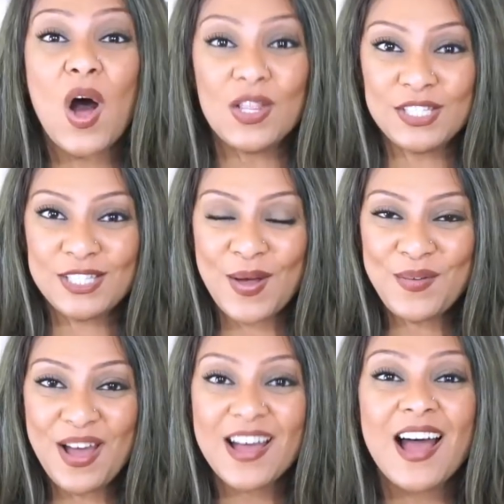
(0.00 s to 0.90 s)

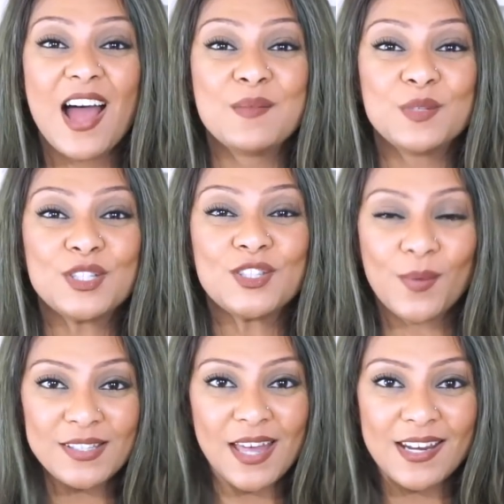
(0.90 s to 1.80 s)
also, I'm
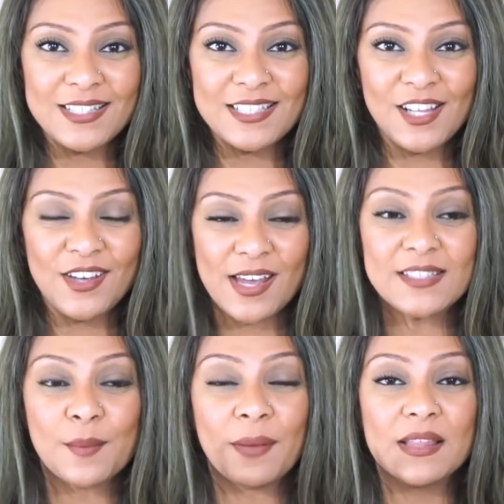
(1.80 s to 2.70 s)
so excited to tell you
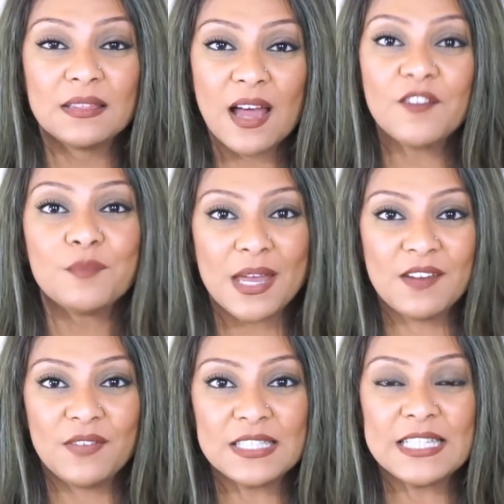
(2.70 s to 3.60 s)
guys, my love
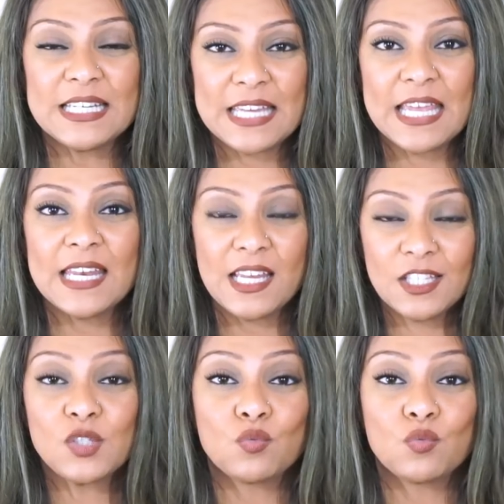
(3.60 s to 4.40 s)
manifesting kit is